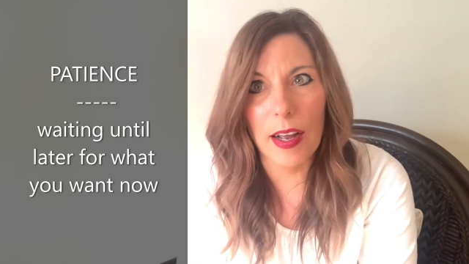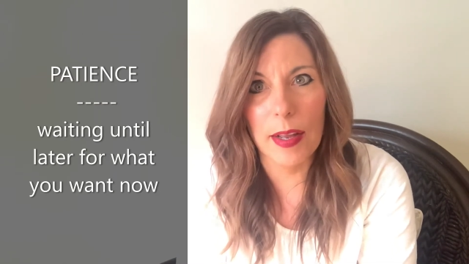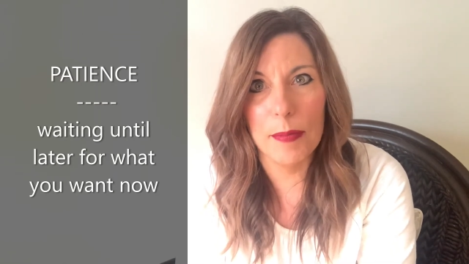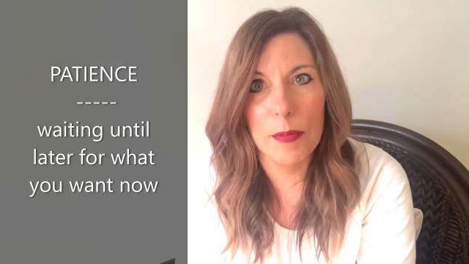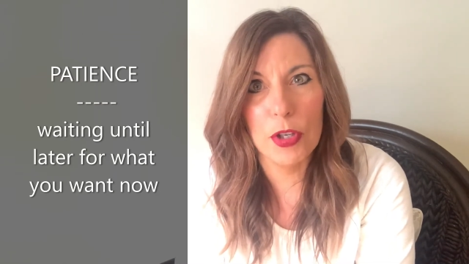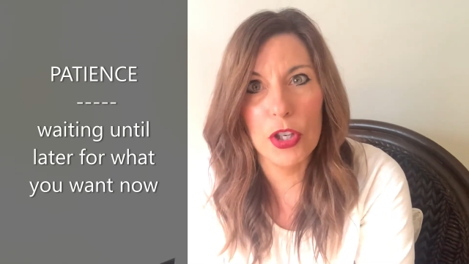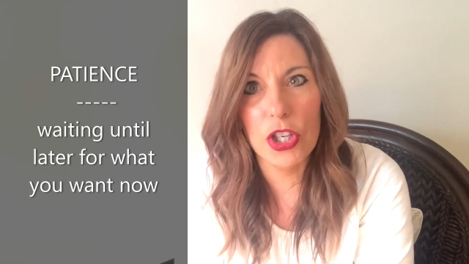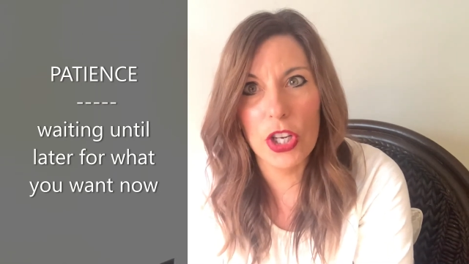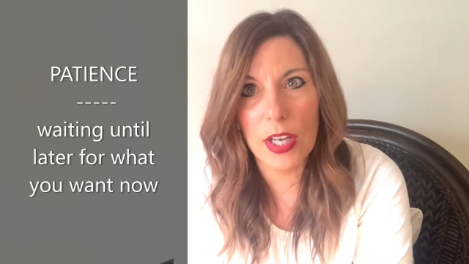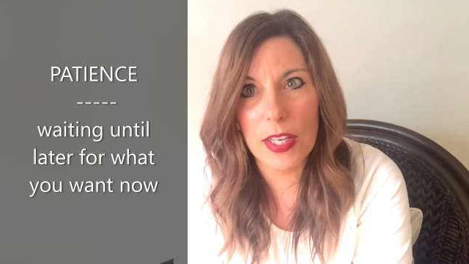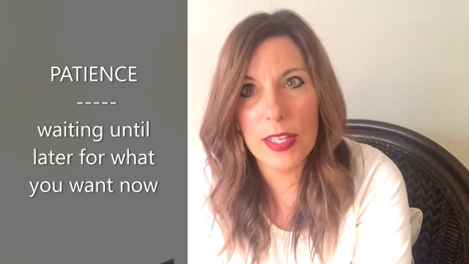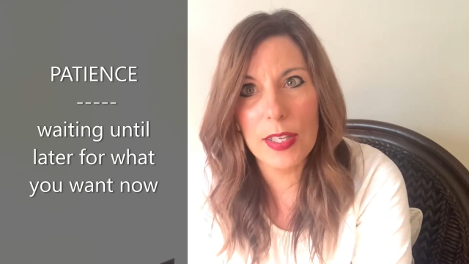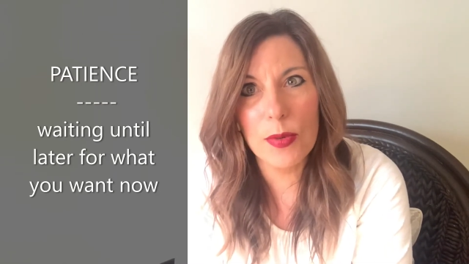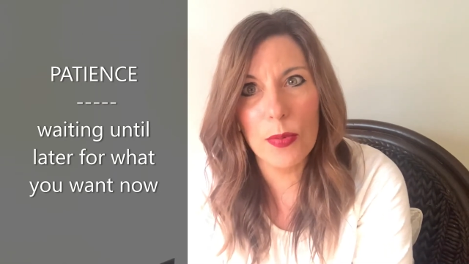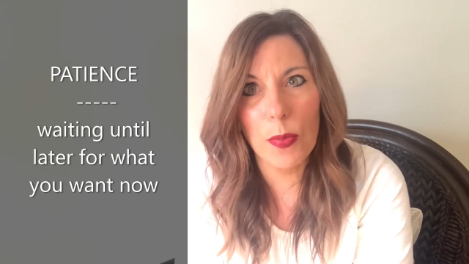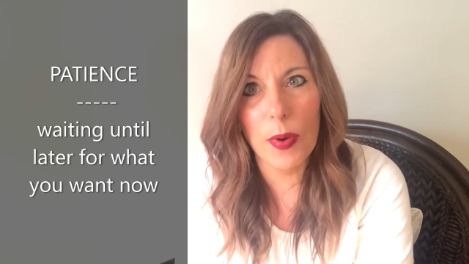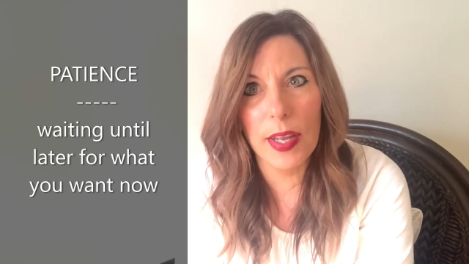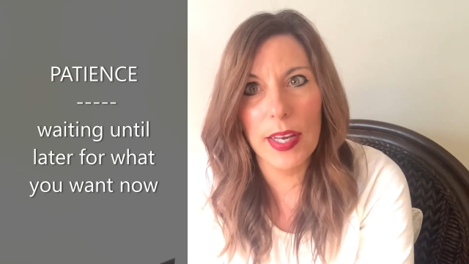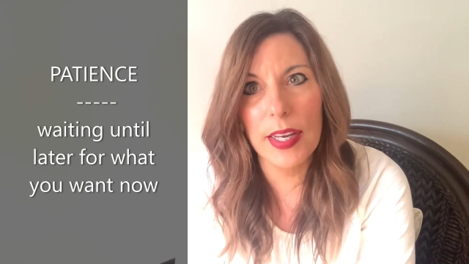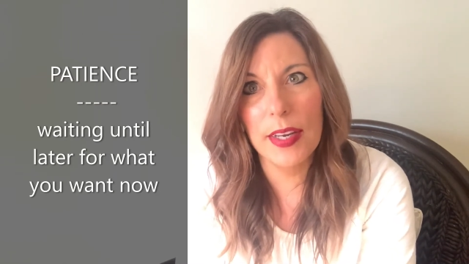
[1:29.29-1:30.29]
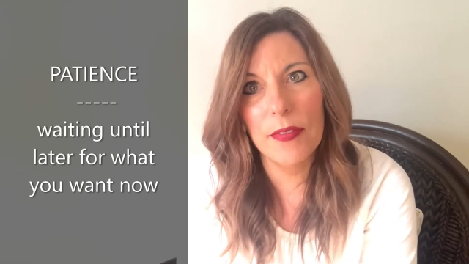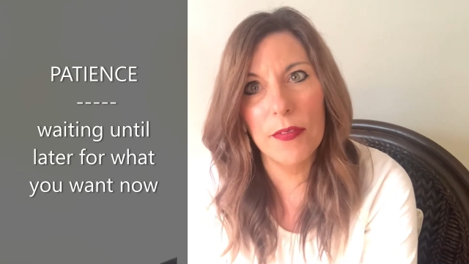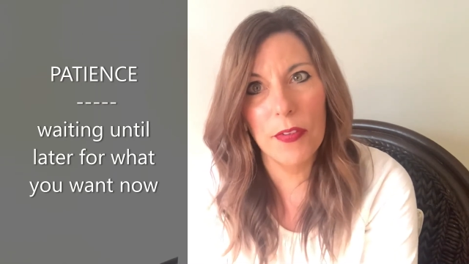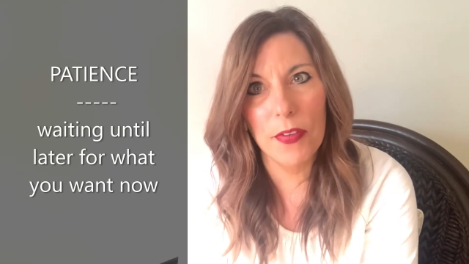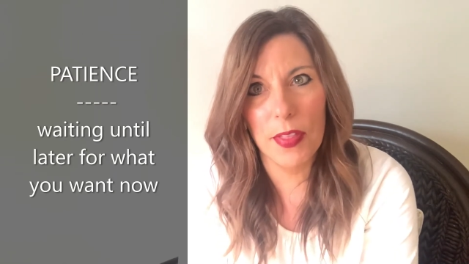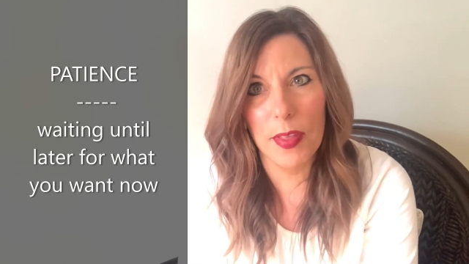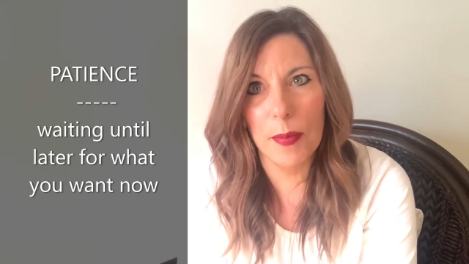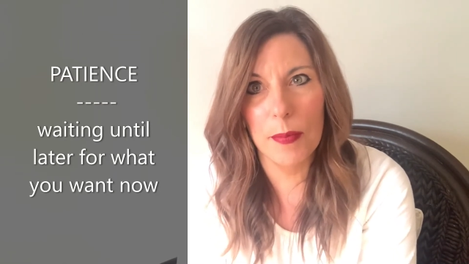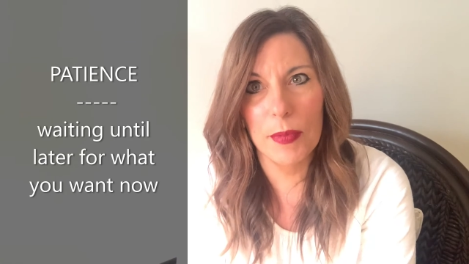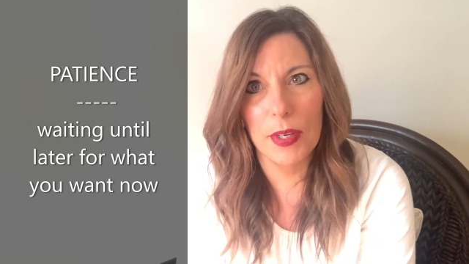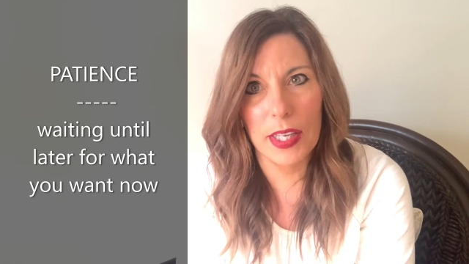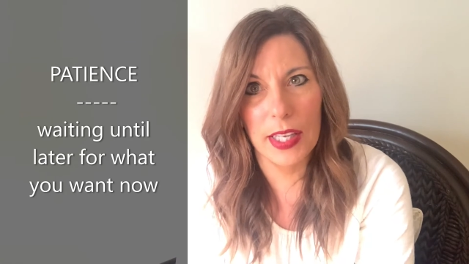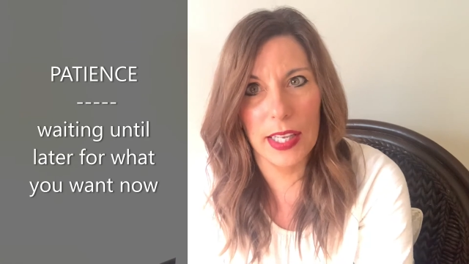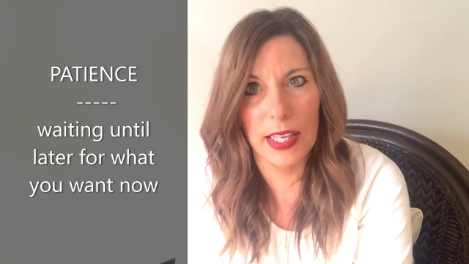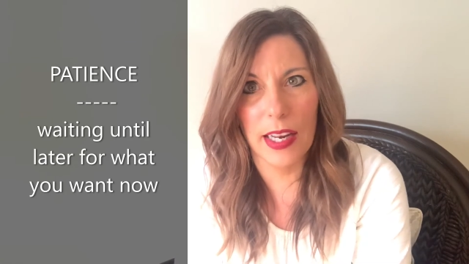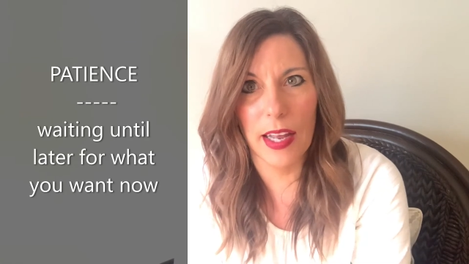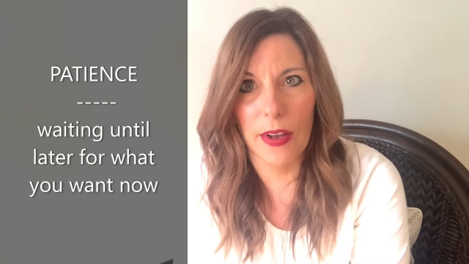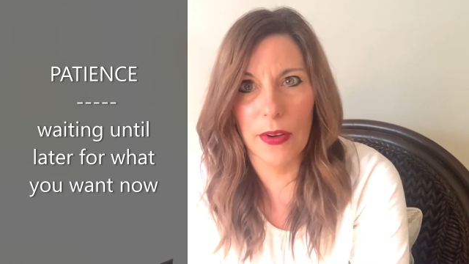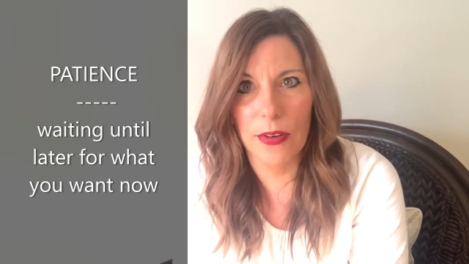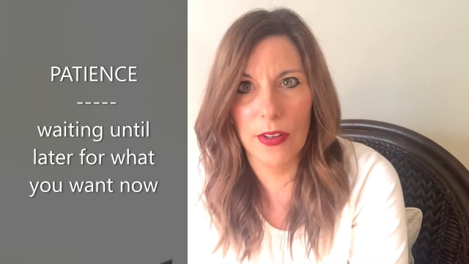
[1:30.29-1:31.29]
I'm just waiting for them to
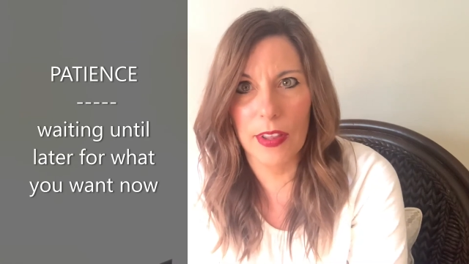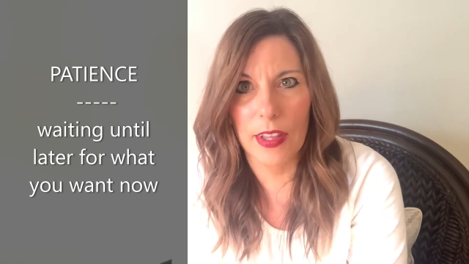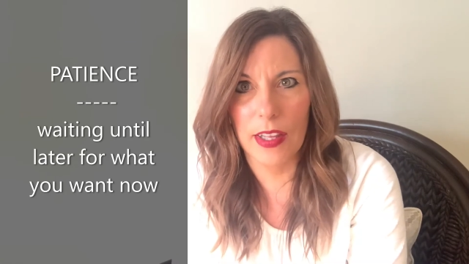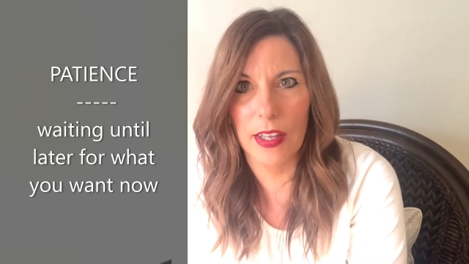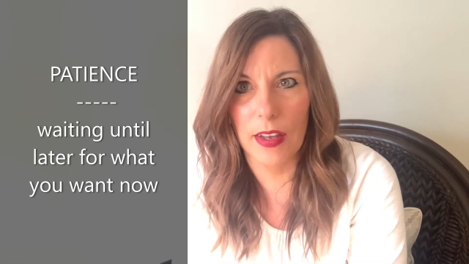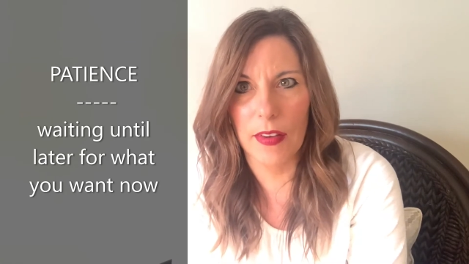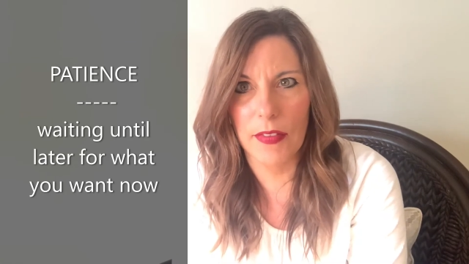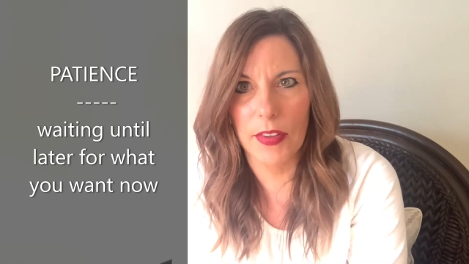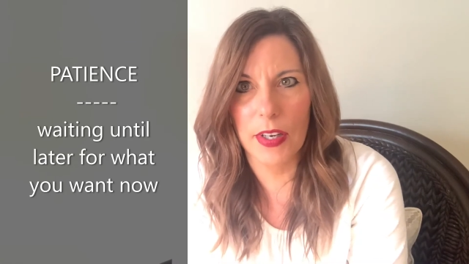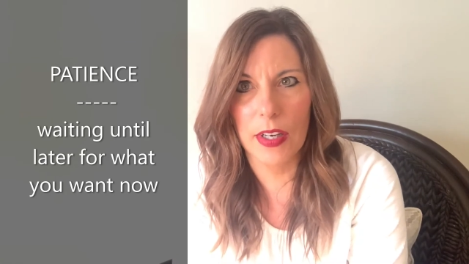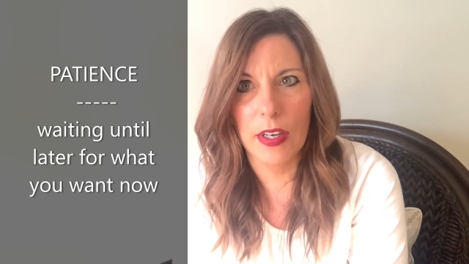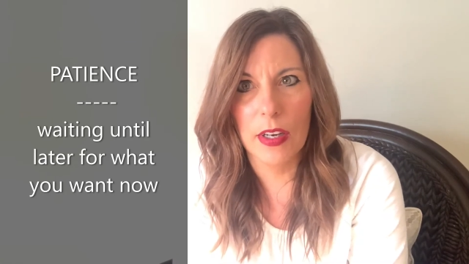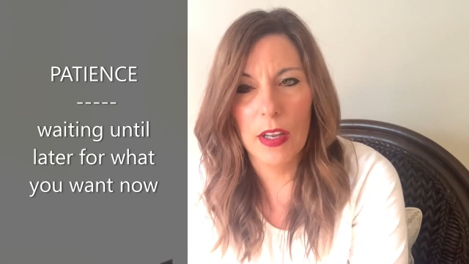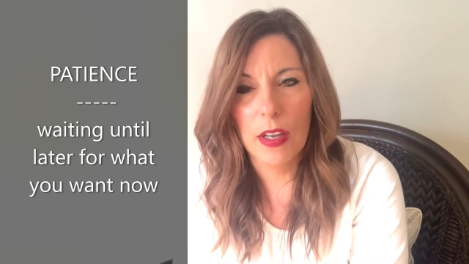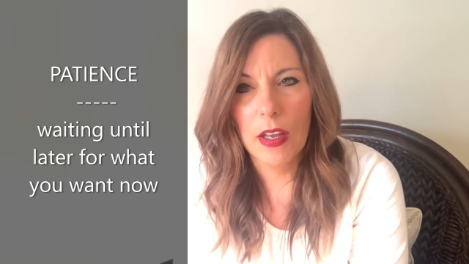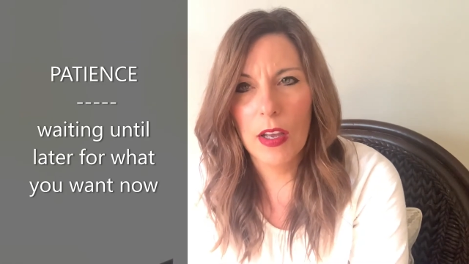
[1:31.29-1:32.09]
get out of the oven.